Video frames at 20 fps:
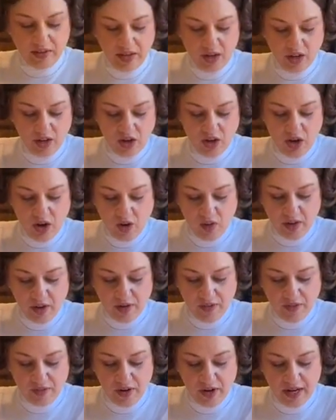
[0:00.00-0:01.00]
then you could go in the
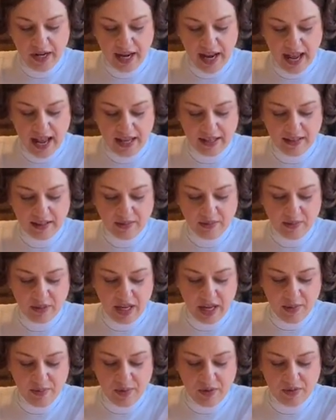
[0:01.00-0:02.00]
front and add some
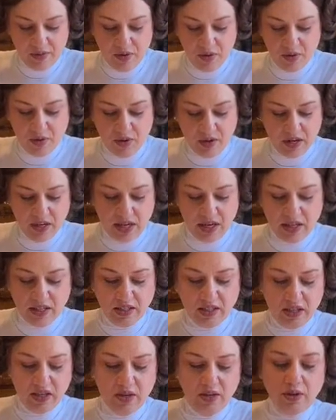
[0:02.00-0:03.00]
tape if you need
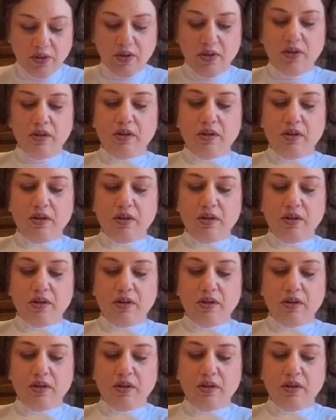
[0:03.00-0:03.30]
to.